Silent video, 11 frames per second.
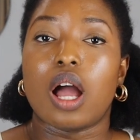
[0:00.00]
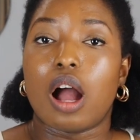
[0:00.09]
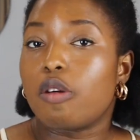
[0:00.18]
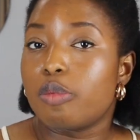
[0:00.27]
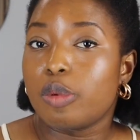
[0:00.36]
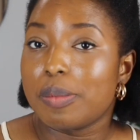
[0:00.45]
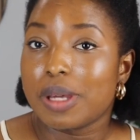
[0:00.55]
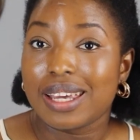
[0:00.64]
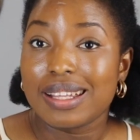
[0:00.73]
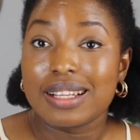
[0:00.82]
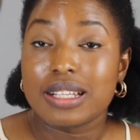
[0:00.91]
I'll be
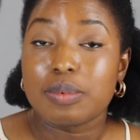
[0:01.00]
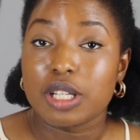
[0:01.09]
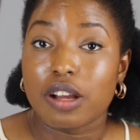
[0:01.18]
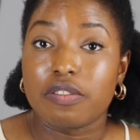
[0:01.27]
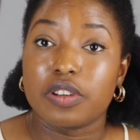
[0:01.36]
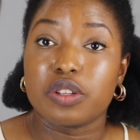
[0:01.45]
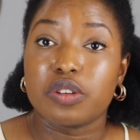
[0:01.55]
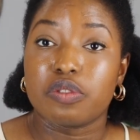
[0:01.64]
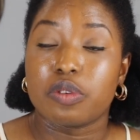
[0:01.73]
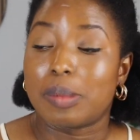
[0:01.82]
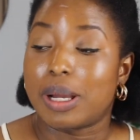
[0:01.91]
making a special
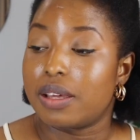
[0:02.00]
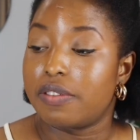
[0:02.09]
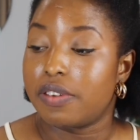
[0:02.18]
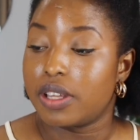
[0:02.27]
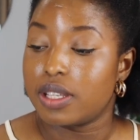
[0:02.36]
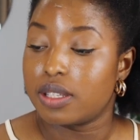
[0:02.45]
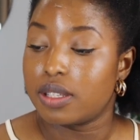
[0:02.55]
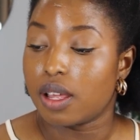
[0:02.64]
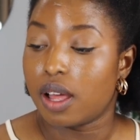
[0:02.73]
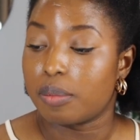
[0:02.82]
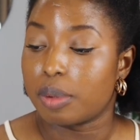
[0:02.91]
video for my
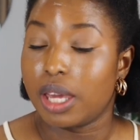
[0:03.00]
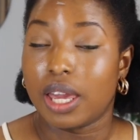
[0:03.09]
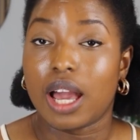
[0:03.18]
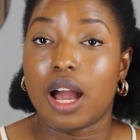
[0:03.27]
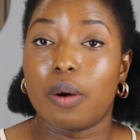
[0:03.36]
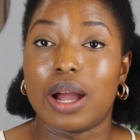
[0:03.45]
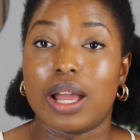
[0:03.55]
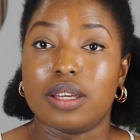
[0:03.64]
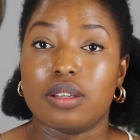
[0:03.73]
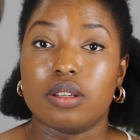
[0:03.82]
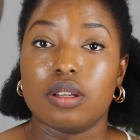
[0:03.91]
face care, how
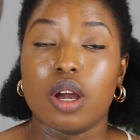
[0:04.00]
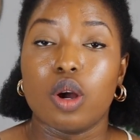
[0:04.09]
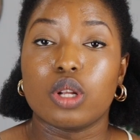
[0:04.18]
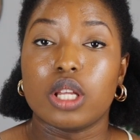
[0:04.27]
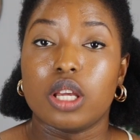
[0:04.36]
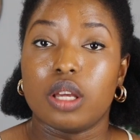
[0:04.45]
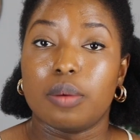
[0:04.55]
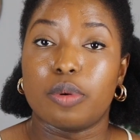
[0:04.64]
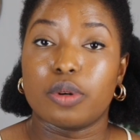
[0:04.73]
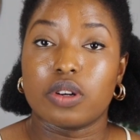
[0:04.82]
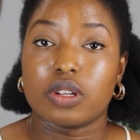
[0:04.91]

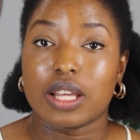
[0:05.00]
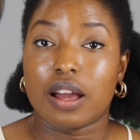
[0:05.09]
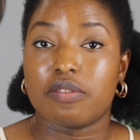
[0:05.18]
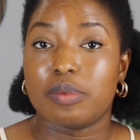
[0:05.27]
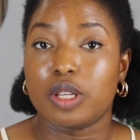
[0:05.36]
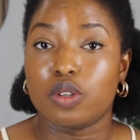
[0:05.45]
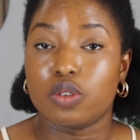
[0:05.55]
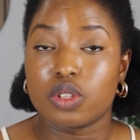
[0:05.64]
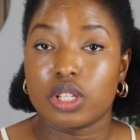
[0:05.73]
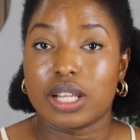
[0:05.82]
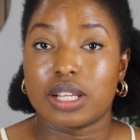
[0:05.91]
the products I've been
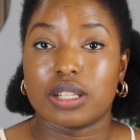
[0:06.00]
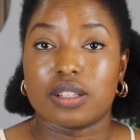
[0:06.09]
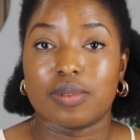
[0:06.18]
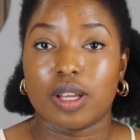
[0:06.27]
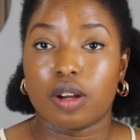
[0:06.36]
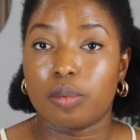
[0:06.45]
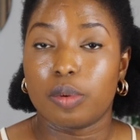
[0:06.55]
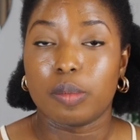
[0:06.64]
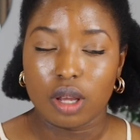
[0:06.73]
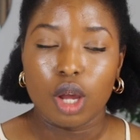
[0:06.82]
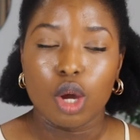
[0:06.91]
using that has been
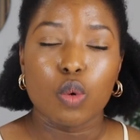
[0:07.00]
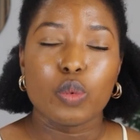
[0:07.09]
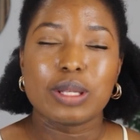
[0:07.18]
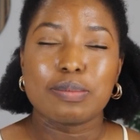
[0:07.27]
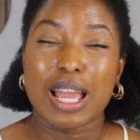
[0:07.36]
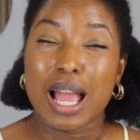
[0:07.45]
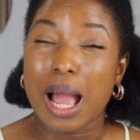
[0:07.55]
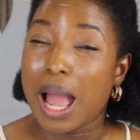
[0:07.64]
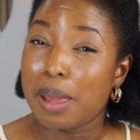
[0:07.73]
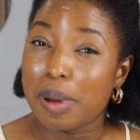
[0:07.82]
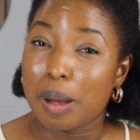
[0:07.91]
helping with my
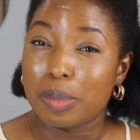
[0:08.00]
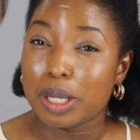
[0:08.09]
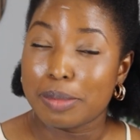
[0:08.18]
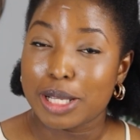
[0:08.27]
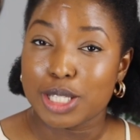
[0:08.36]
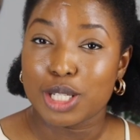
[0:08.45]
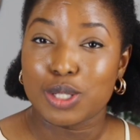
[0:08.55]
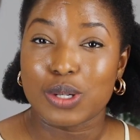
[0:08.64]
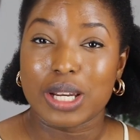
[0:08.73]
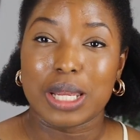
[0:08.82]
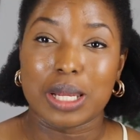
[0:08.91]

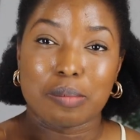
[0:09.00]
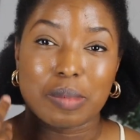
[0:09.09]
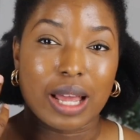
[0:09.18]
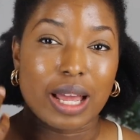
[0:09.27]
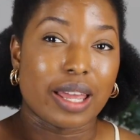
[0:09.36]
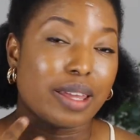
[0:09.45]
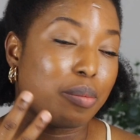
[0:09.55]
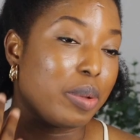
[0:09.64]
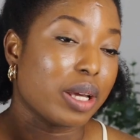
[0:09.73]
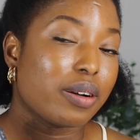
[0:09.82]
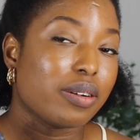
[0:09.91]
hyperpigmentation and my
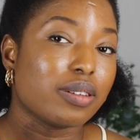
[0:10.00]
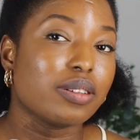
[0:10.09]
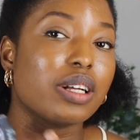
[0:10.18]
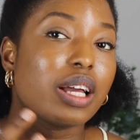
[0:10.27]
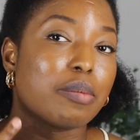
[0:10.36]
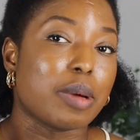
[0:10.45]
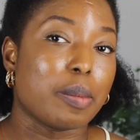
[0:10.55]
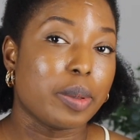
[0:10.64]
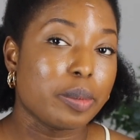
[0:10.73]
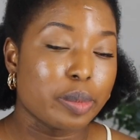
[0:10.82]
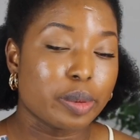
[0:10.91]
pickle and my
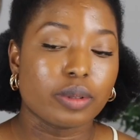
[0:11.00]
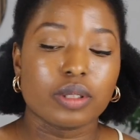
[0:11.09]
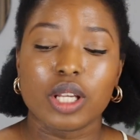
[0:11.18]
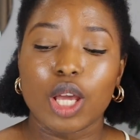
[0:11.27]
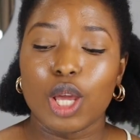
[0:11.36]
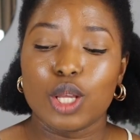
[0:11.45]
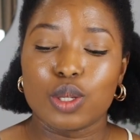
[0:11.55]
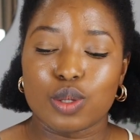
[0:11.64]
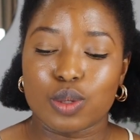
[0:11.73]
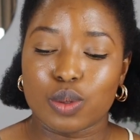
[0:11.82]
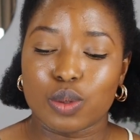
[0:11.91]
pimples.
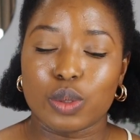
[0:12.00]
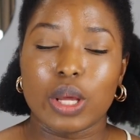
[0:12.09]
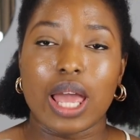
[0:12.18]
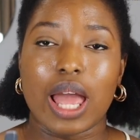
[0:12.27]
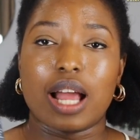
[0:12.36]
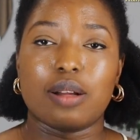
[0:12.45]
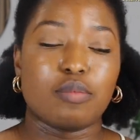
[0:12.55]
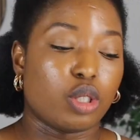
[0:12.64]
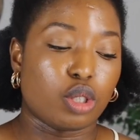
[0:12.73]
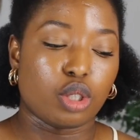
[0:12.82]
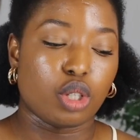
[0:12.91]
So
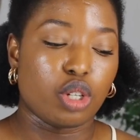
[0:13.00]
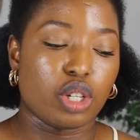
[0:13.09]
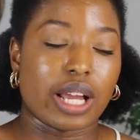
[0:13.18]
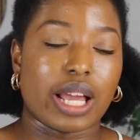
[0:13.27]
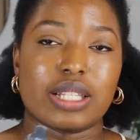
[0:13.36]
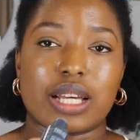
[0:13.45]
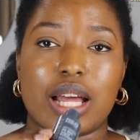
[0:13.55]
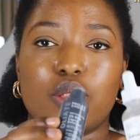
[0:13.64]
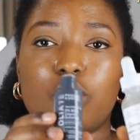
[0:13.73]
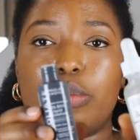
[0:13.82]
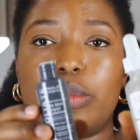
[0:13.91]
I'm just showing you guys
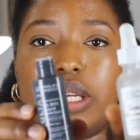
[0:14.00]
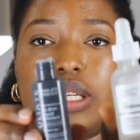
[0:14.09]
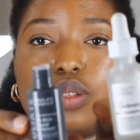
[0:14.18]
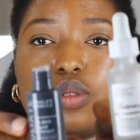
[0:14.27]
randomly.